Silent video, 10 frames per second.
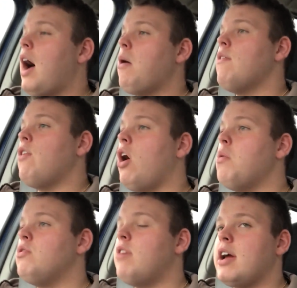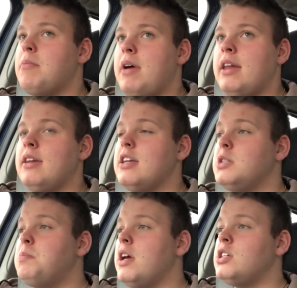However, I would recommend,
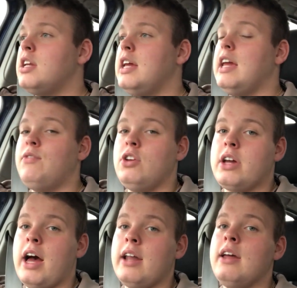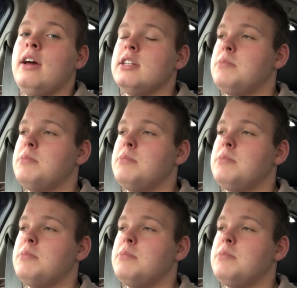especially if you can,